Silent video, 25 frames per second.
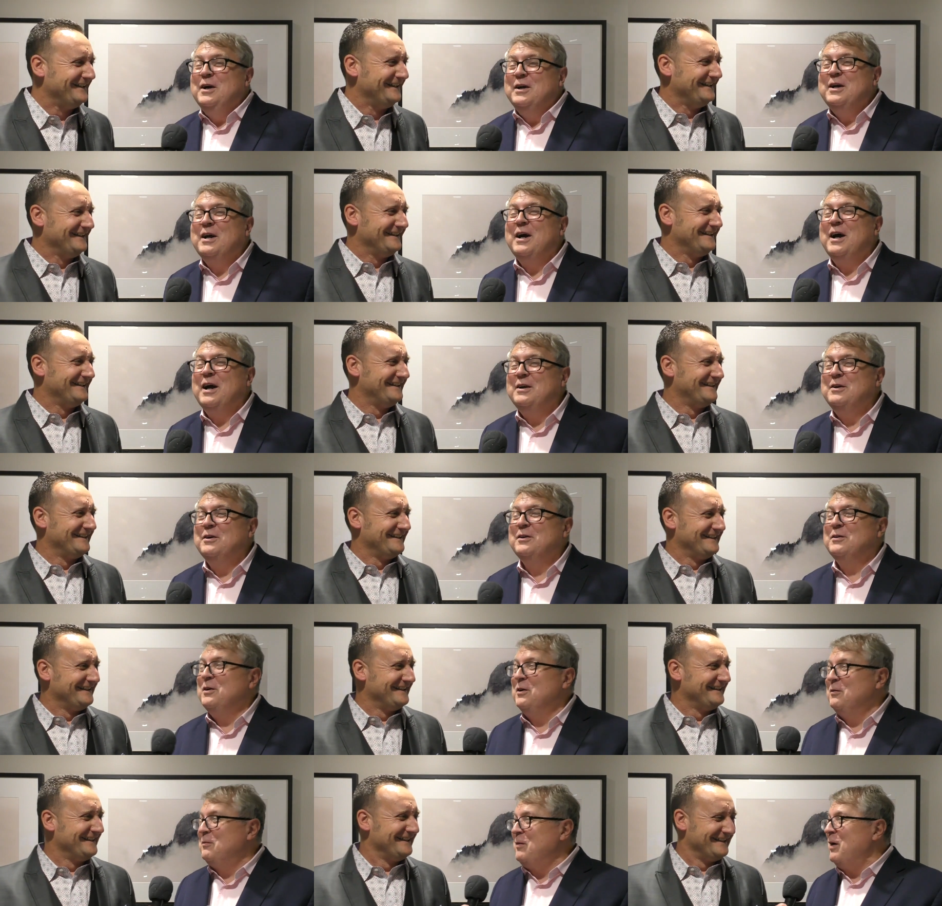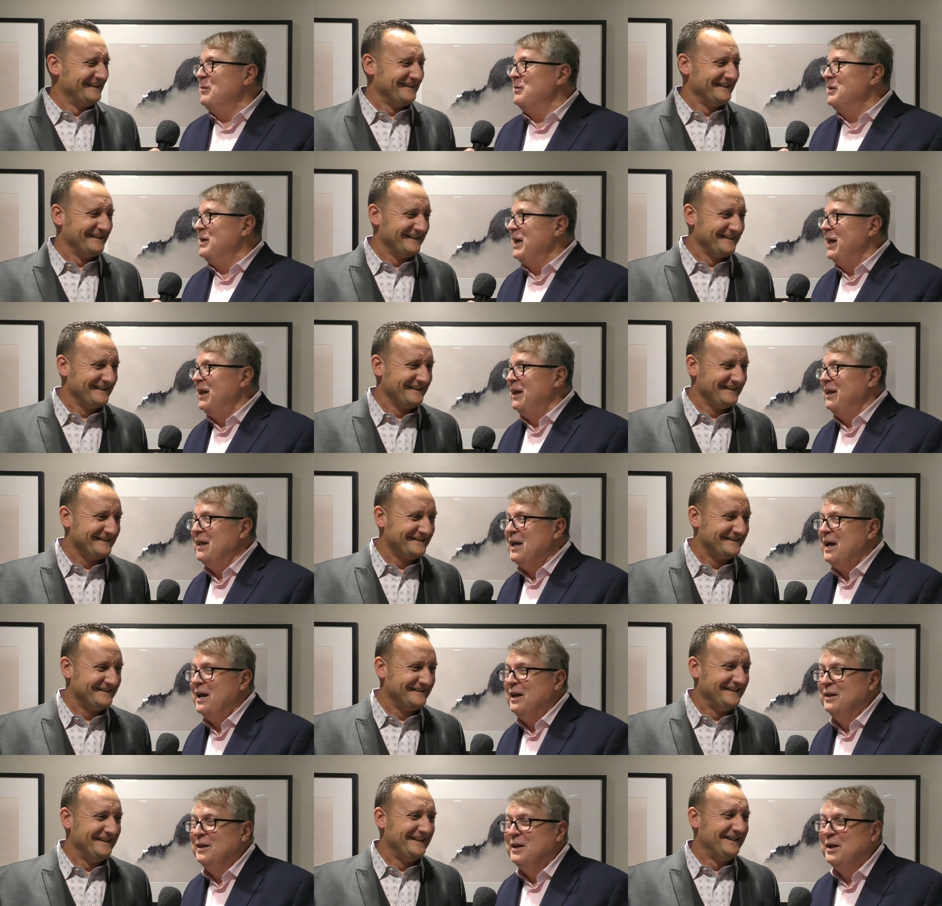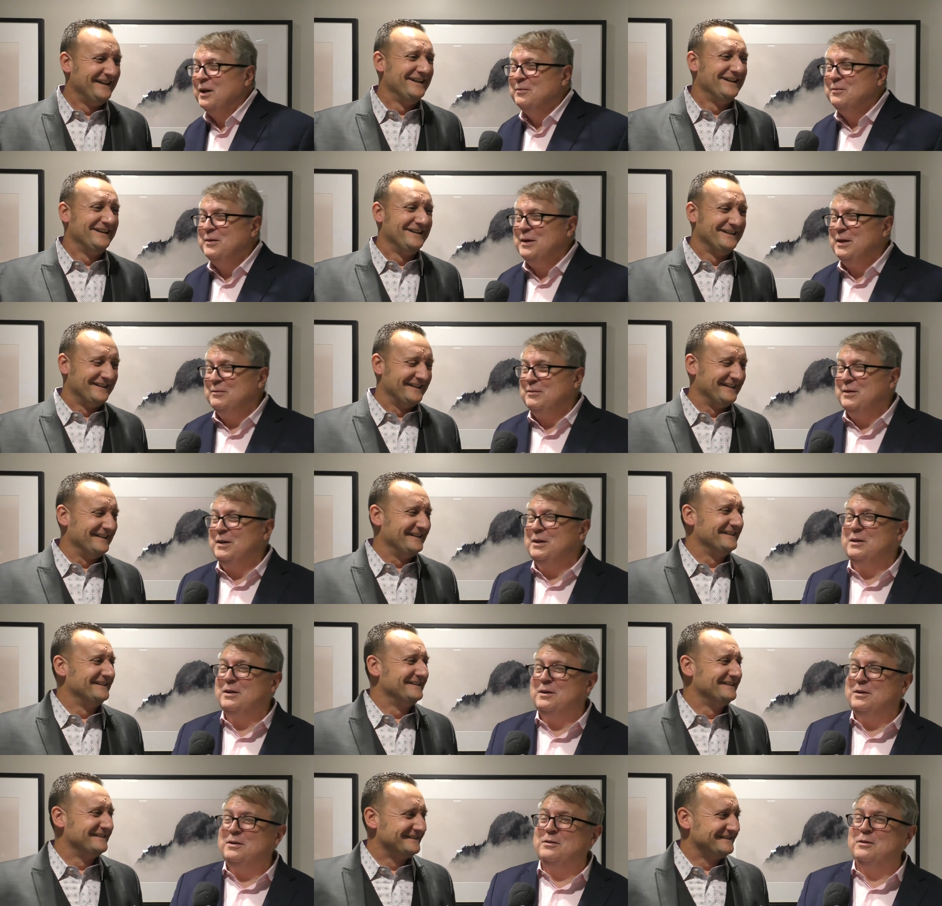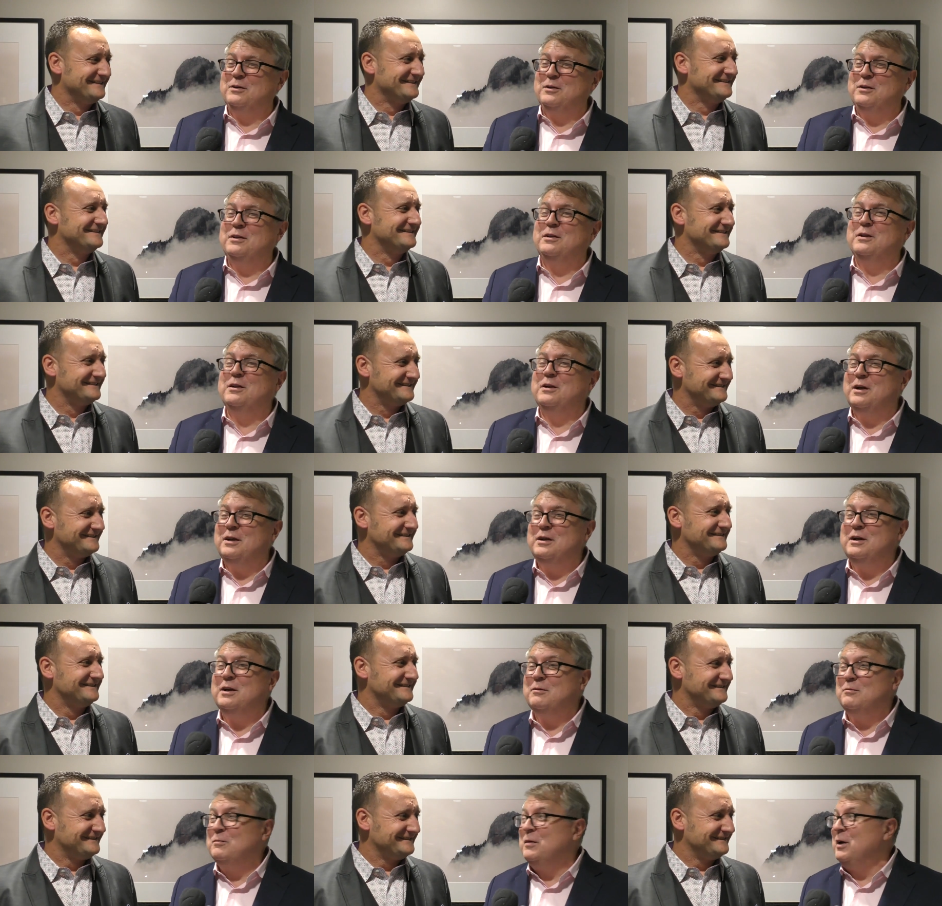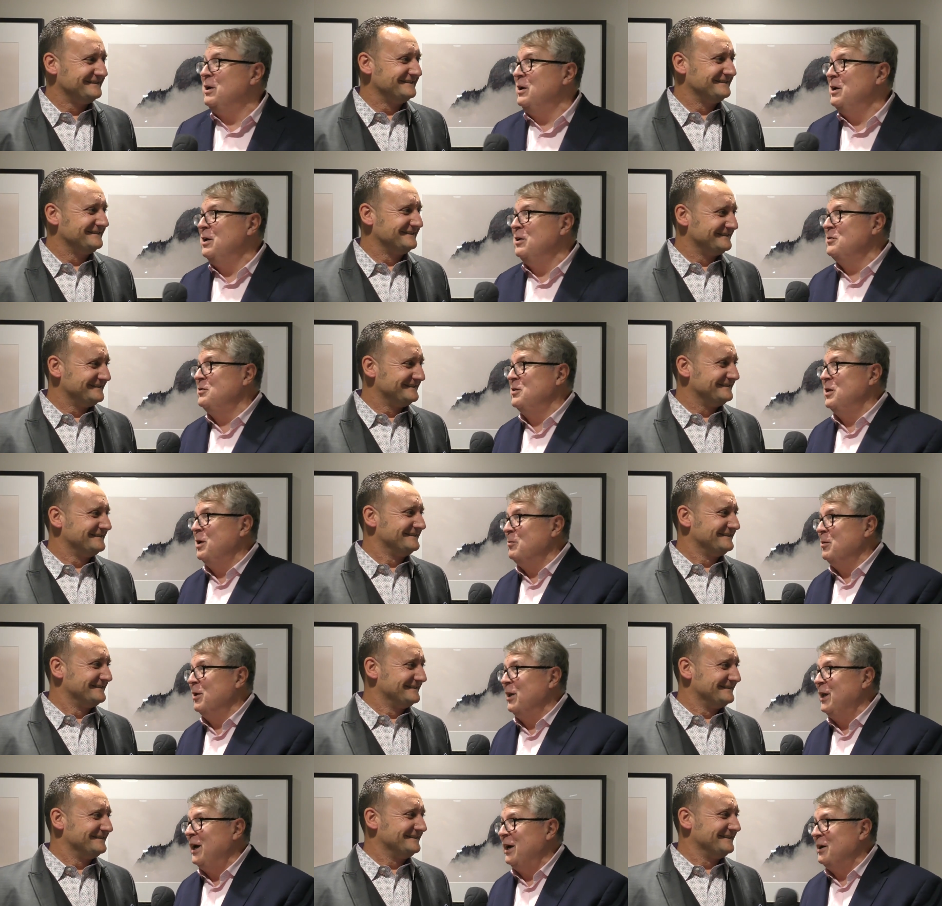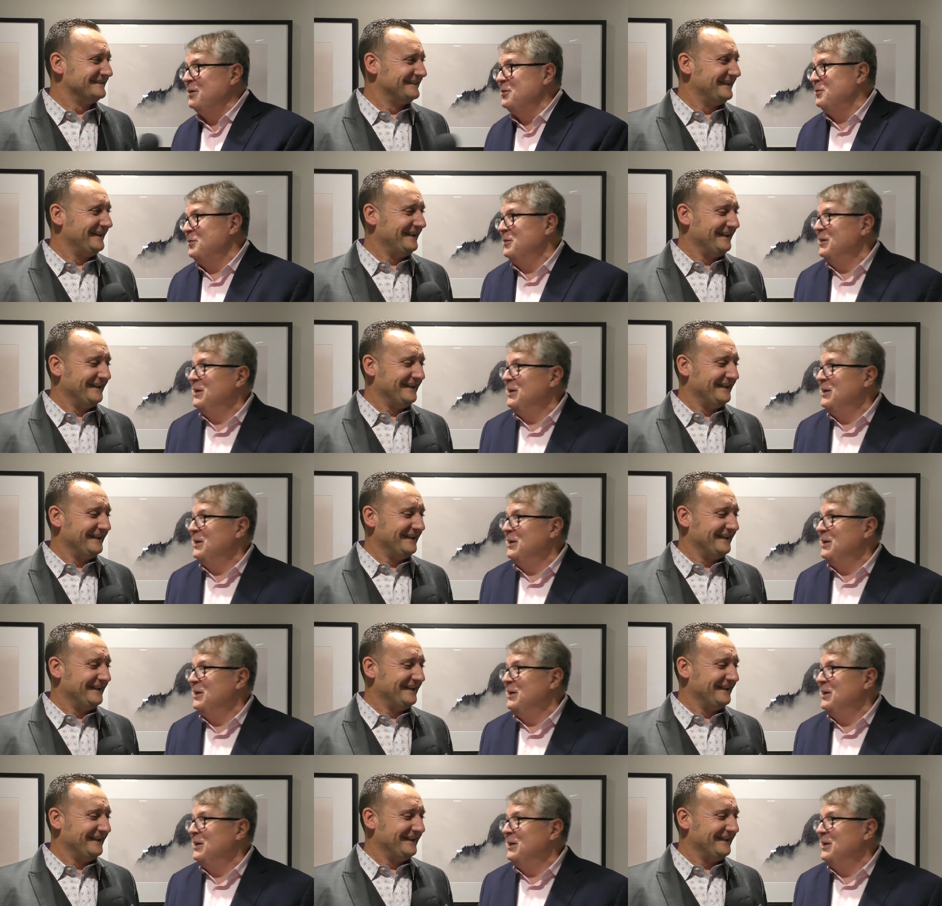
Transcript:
Speaker 1: Yeah, you're probably getting that a little bit, but it is double X.